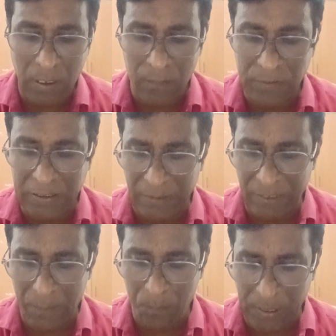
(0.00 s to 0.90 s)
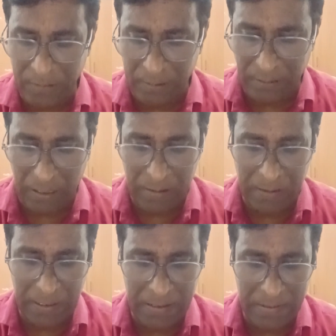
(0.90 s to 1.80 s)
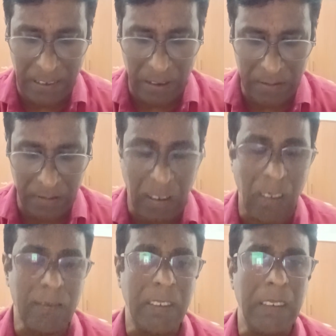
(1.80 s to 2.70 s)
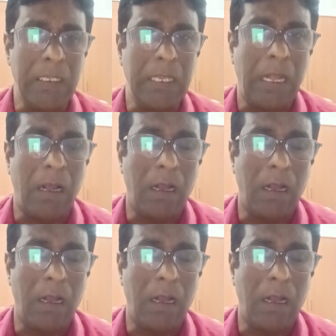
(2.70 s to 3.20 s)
of the development authorities or the Khadi